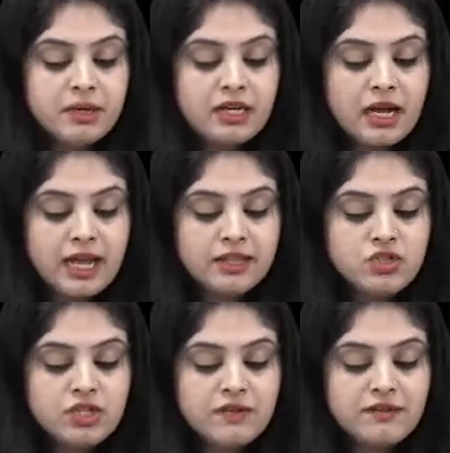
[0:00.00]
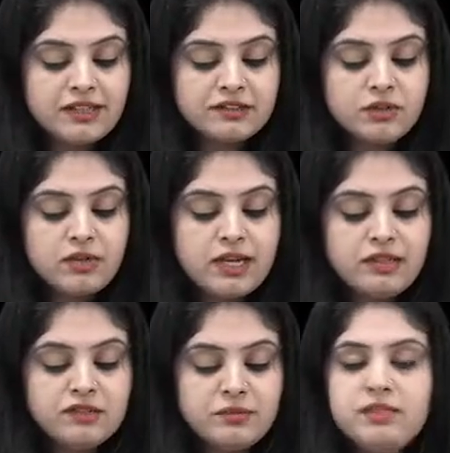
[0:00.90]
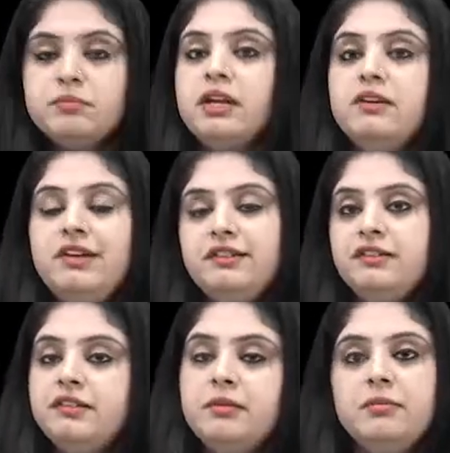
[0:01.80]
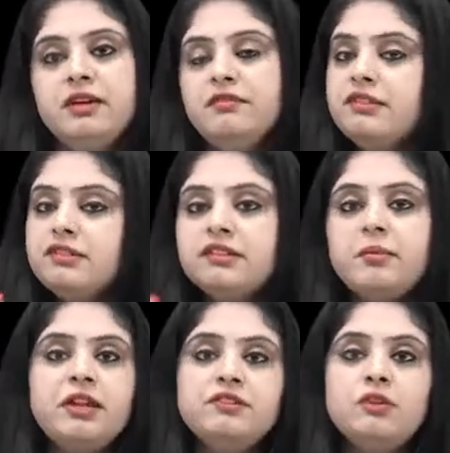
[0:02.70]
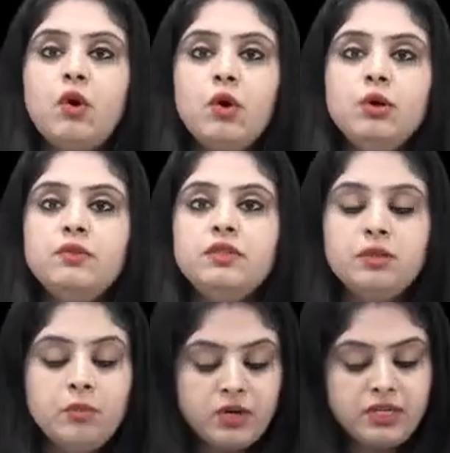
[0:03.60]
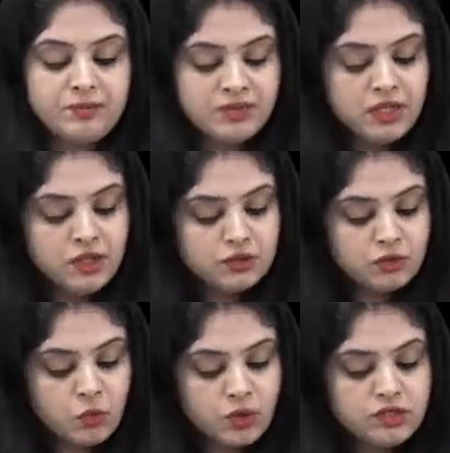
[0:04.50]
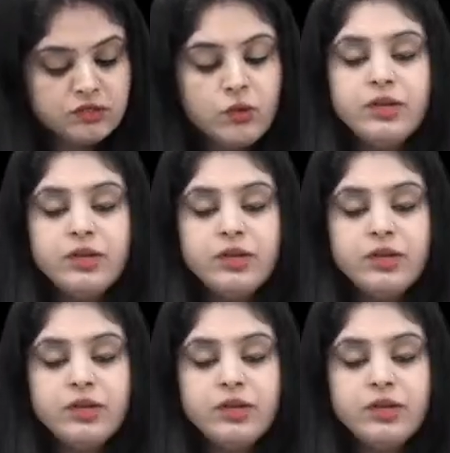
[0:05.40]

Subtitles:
But IgA vasculitis means blood vessels, and blood vessels are present all over the body. So what is